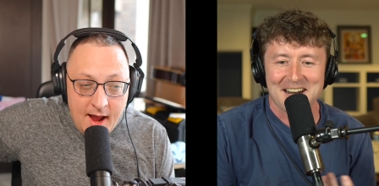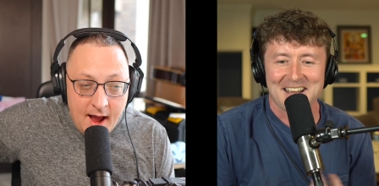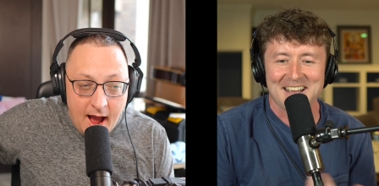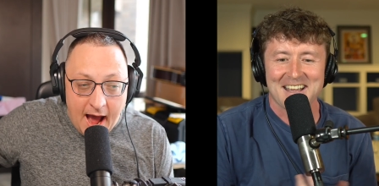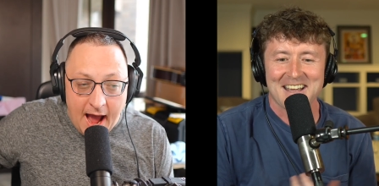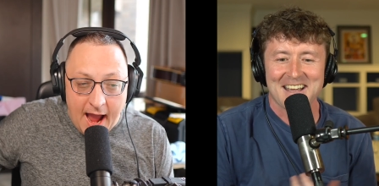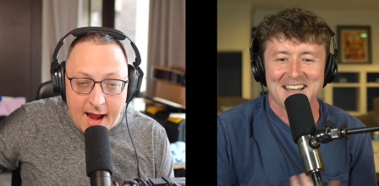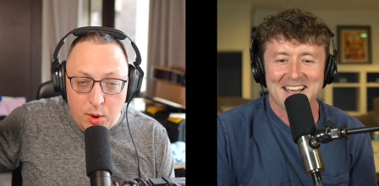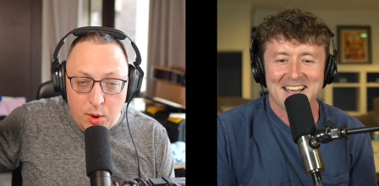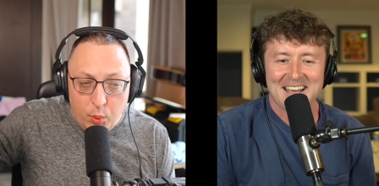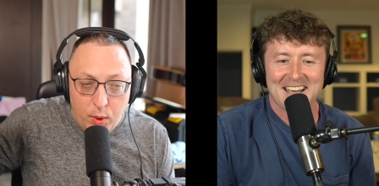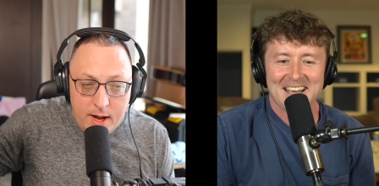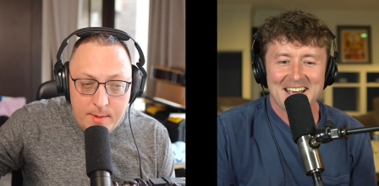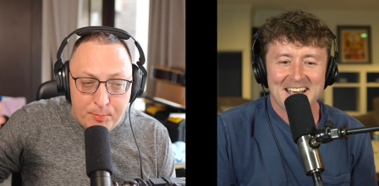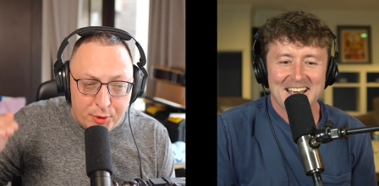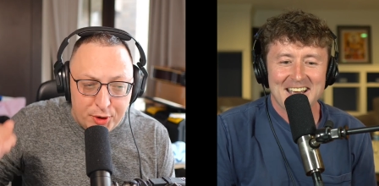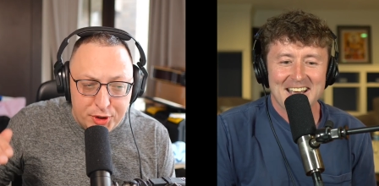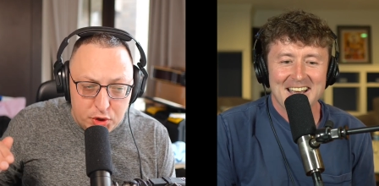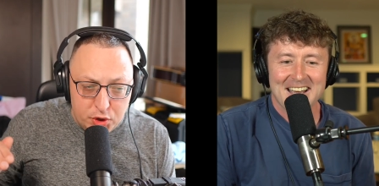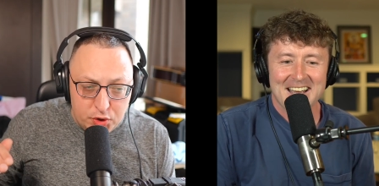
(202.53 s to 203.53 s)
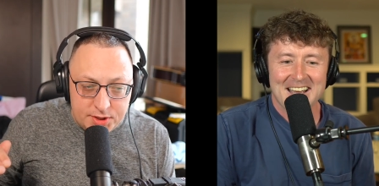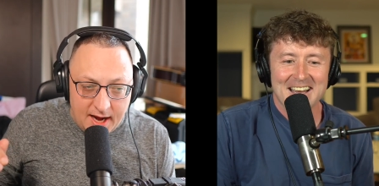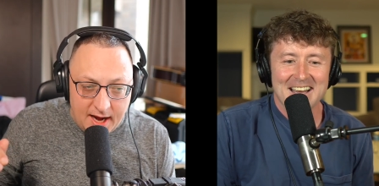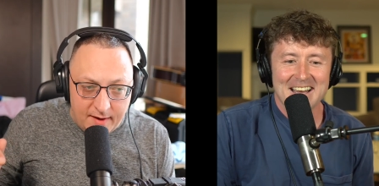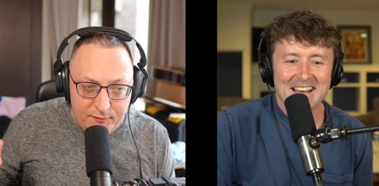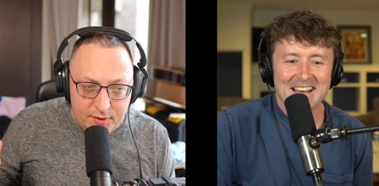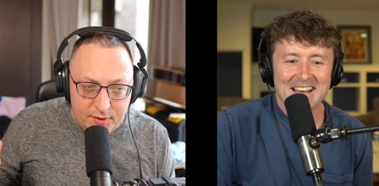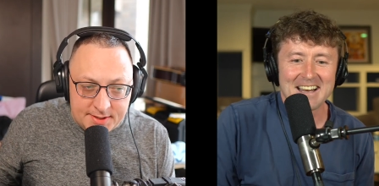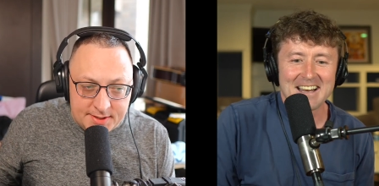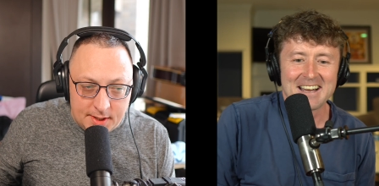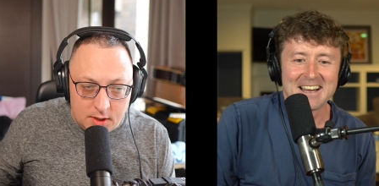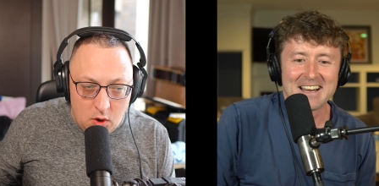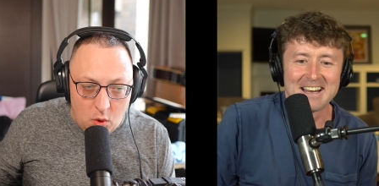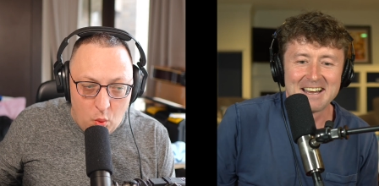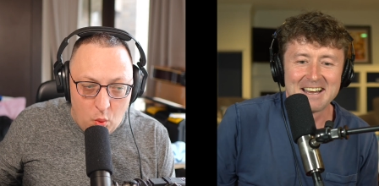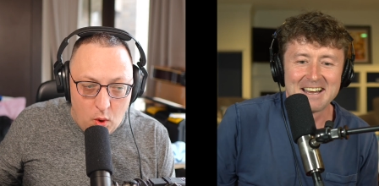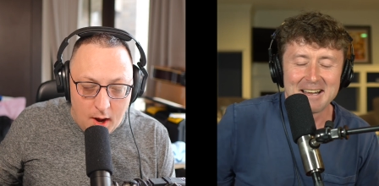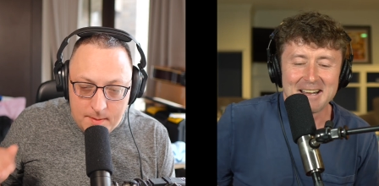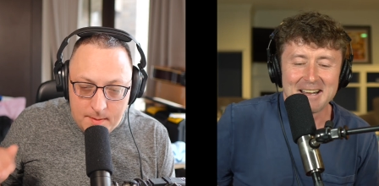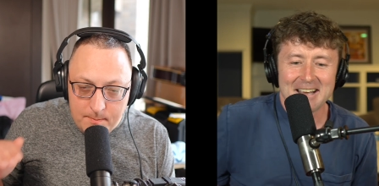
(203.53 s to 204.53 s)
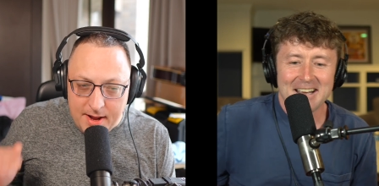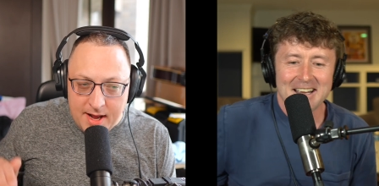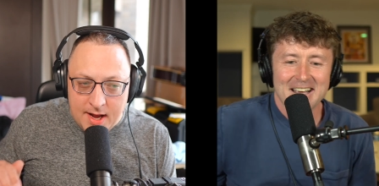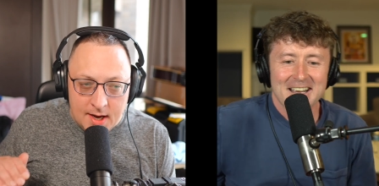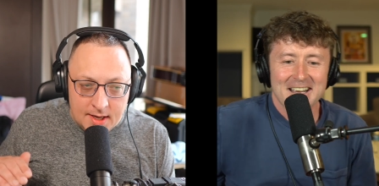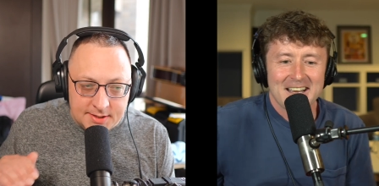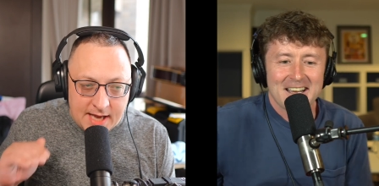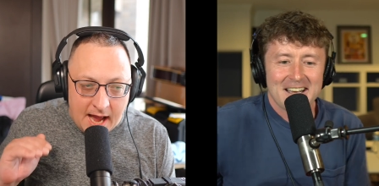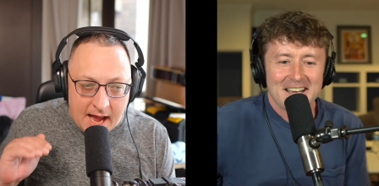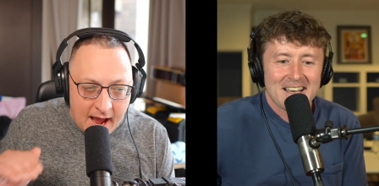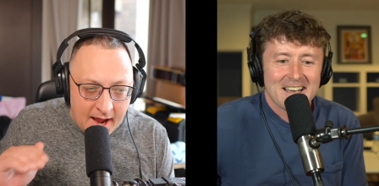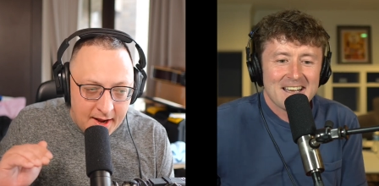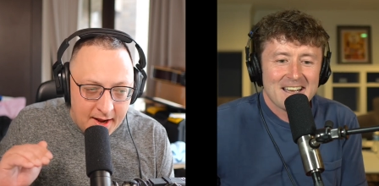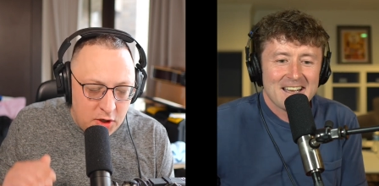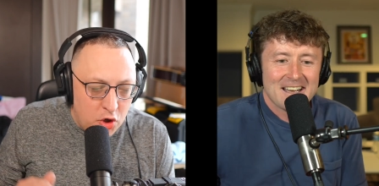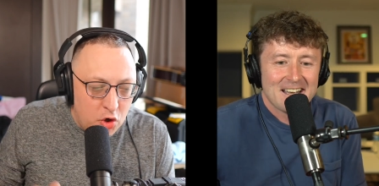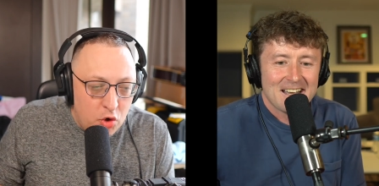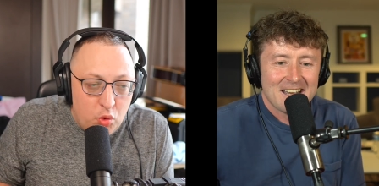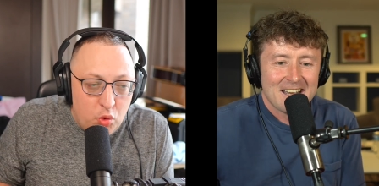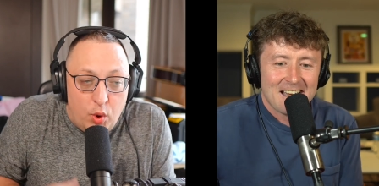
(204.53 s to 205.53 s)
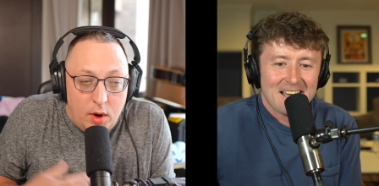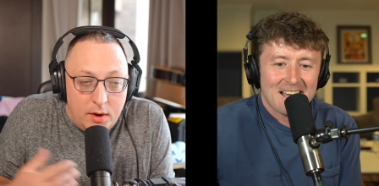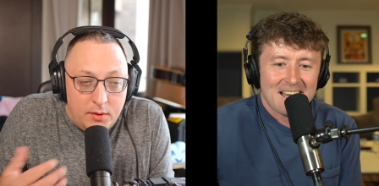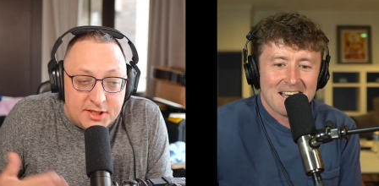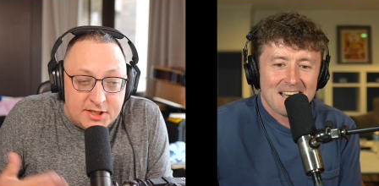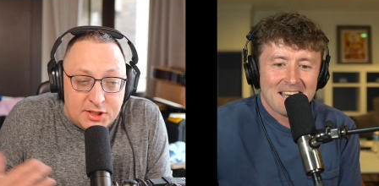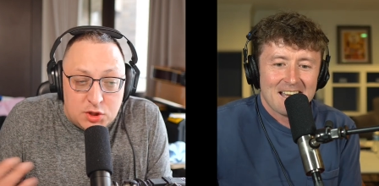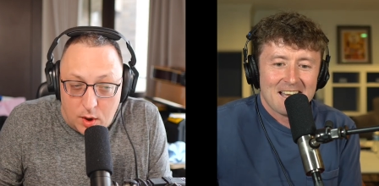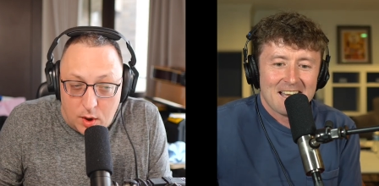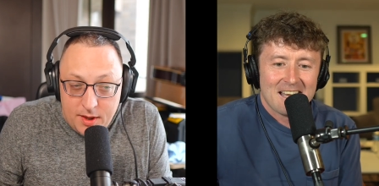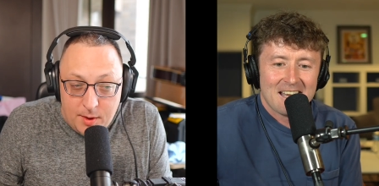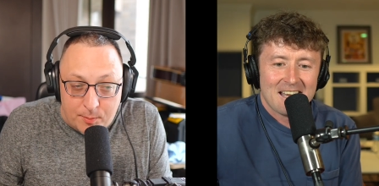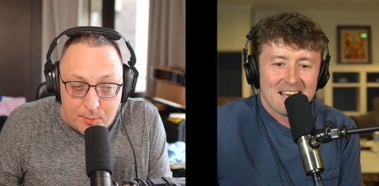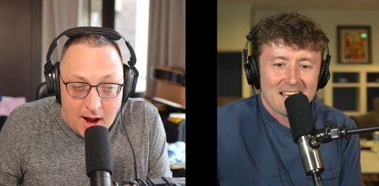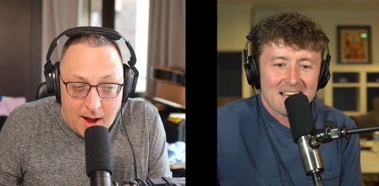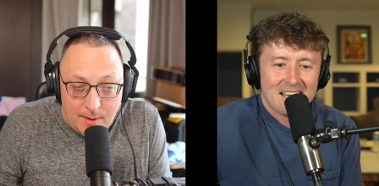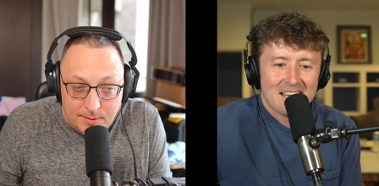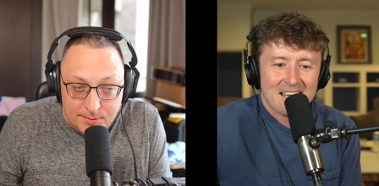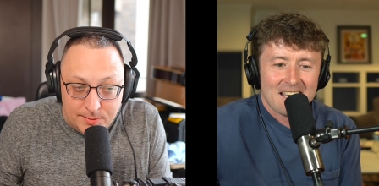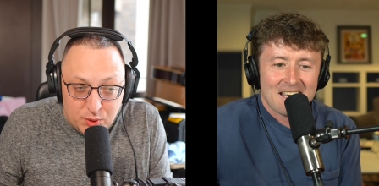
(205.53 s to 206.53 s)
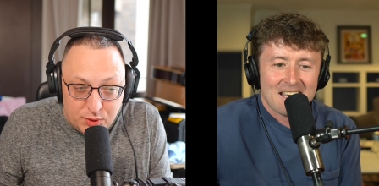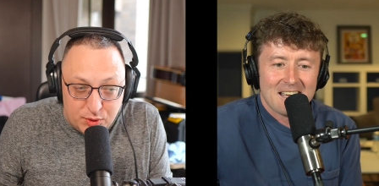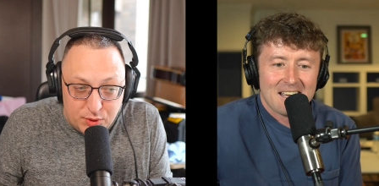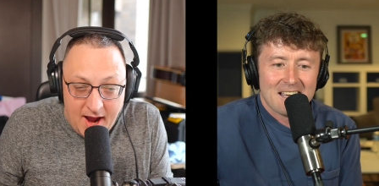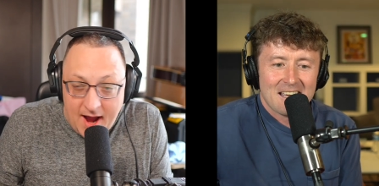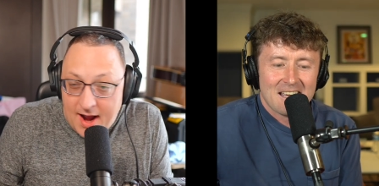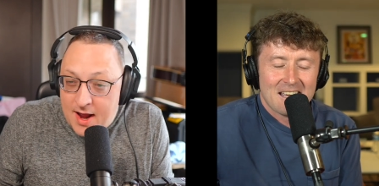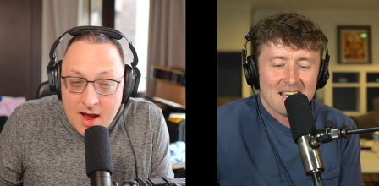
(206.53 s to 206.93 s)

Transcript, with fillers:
Speaker 1: I reproduced every single one because this is one of the problems with AI.